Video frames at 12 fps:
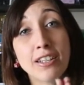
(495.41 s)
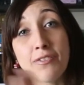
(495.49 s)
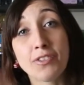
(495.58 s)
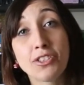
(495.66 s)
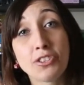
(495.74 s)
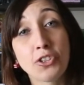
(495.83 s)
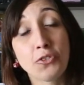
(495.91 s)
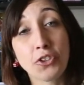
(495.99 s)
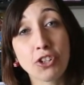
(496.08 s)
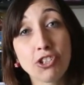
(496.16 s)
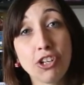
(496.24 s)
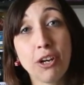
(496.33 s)
If this is your
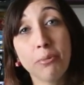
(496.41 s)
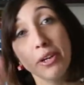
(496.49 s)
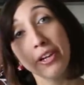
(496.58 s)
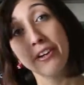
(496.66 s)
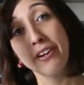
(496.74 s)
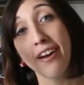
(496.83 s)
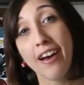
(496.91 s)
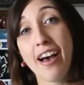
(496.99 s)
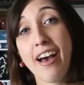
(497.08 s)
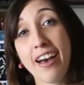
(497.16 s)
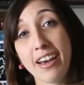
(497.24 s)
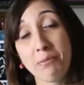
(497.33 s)
first time here,
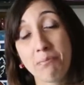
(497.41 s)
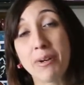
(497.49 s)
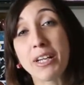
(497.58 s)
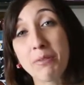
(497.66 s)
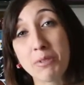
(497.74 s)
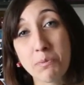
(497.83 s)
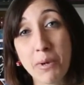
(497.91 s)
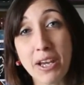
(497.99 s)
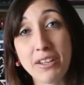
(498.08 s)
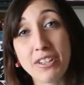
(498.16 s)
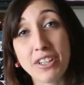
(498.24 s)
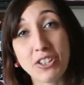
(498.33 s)
hi, my name is
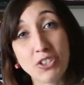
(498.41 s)
Panda.